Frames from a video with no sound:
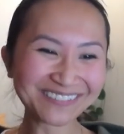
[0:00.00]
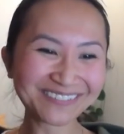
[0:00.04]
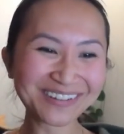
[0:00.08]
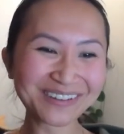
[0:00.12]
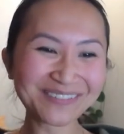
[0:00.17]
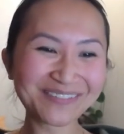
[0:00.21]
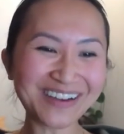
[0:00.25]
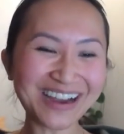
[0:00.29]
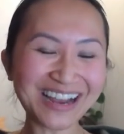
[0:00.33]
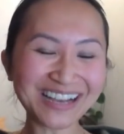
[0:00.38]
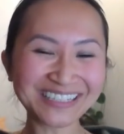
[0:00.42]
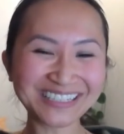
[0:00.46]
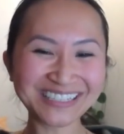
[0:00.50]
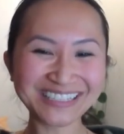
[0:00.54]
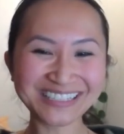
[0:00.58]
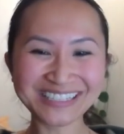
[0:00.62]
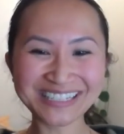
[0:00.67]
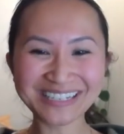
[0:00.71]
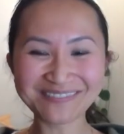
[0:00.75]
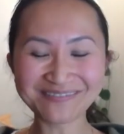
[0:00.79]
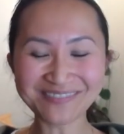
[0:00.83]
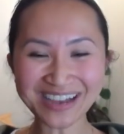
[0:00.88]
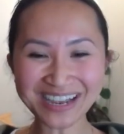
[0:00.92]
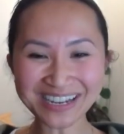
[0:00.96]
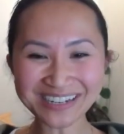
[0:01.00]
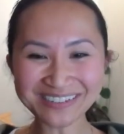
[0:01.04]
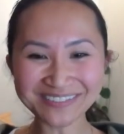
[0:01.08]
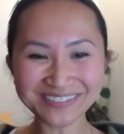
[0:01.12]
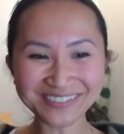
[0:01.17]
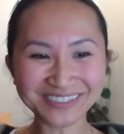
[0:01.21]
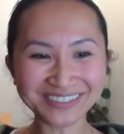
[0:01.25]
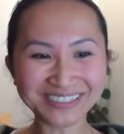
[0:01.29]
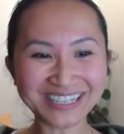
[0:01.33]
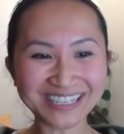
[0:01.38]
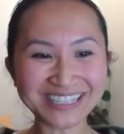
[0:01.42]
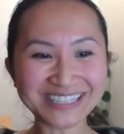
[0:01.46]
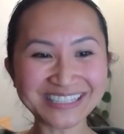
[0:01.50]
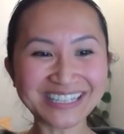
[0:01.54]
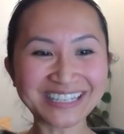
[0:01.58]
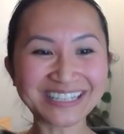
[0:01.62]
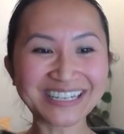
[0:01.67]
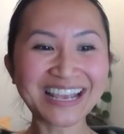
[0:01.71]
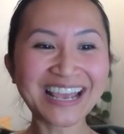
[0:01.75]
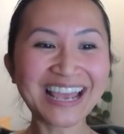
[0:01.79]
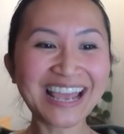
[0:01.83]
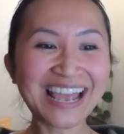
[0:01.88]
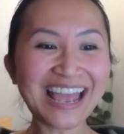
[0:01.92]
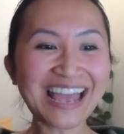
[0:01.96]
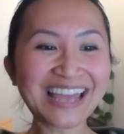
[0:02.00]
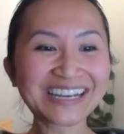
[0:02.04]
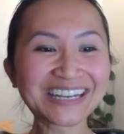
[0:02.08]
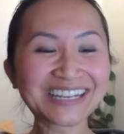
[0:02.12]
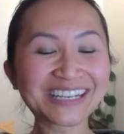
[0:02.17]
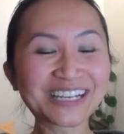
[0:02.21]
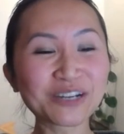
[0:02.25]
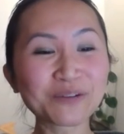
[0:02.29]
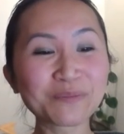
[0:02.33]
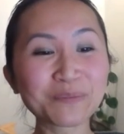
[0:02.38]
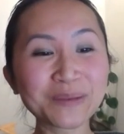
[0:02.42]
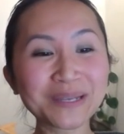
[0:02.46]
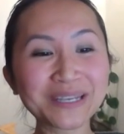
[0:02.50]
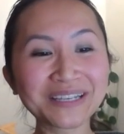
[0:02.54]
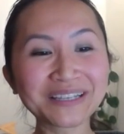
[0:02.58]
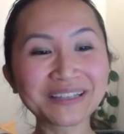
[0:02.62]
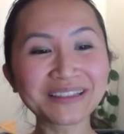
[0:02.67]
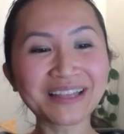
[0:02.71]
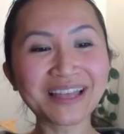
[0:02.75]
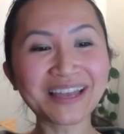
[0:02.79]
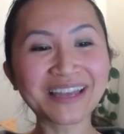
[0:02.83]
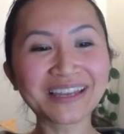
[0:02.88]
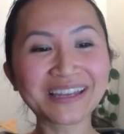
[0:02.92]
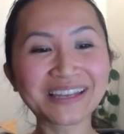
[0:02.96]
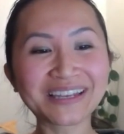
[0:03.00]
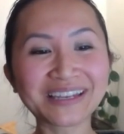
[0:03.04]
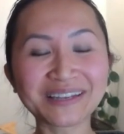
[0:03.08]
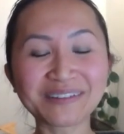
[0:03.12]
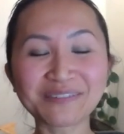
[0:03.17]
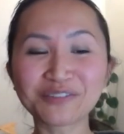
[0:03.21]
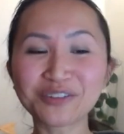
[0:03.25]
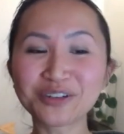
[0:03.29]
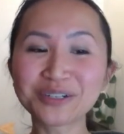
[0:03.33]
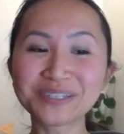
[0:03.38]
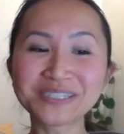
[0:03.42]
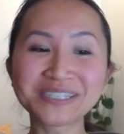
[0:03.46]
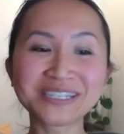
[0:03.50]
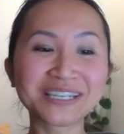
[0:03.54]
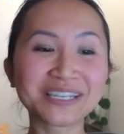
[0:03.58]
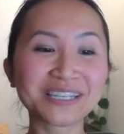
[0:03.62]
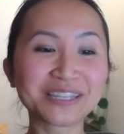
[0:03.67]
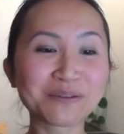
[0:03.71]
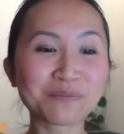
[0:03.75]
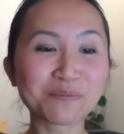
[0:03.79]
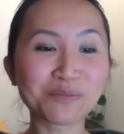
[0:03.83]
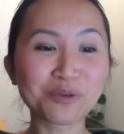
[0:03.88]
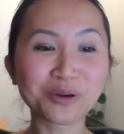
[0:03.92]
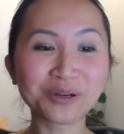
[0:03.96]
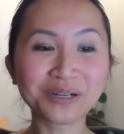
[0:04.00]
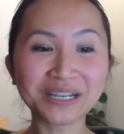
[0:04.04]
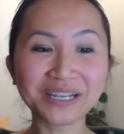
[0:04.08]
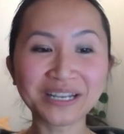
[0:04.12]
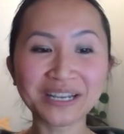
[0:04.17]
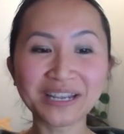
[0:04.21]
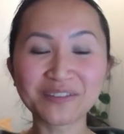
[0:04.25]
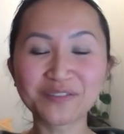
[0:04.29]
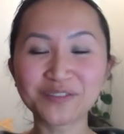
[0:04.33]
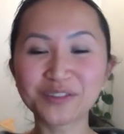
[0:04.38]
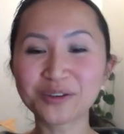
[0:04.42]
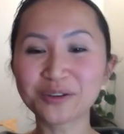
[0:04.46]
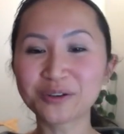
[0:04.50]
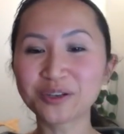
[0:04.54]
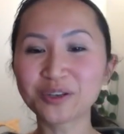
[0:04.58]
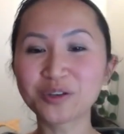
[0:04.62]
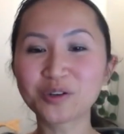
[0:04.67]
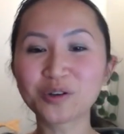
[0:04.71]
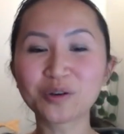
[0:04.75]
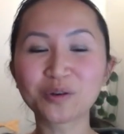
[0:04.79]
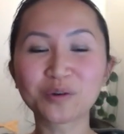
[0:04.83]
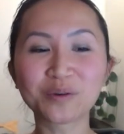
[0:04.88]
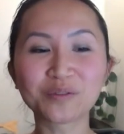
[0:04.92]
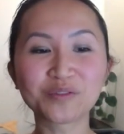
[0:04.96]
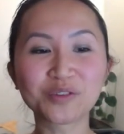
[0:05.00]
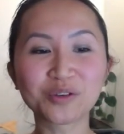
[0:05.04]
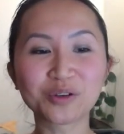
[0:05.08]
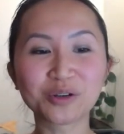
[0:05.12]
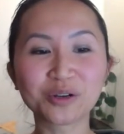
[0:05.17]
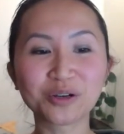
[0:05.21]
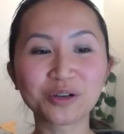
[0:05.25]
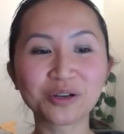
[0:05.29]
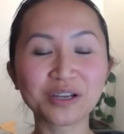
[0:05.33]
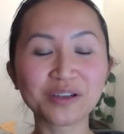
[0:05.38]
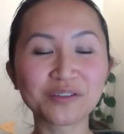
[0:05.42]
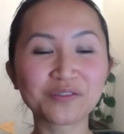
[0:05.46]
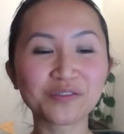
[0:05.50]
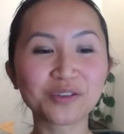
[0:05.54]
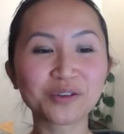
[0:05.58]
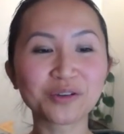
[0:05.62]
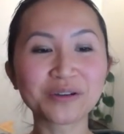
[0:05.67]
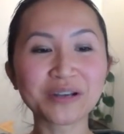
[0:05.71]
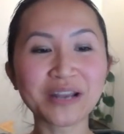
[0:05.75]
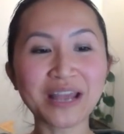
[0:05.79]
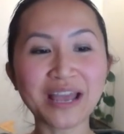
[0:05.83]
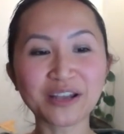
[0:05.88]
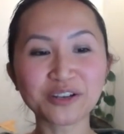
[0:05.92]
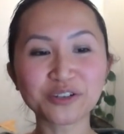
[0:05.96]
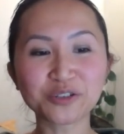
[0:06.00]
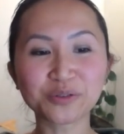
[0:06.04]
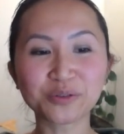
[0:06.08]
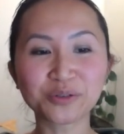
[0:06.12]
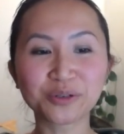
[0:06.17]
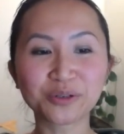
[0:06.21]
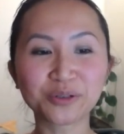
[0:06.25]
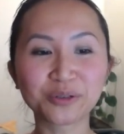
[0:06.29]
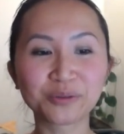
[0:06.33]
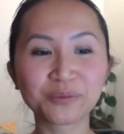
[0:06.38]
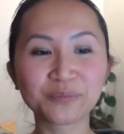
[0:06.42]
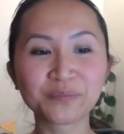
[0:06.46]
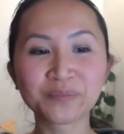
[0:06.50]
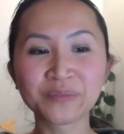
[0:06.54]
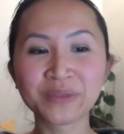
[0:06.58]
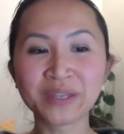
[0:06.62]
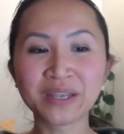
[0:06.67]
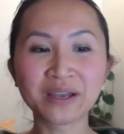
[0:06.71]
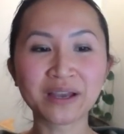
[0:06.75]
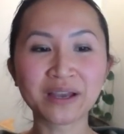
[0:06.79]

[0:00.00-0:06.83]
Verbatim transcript: we're practicing mindfulness. And it could be like first thing in the morning, if you're, you know, if your natural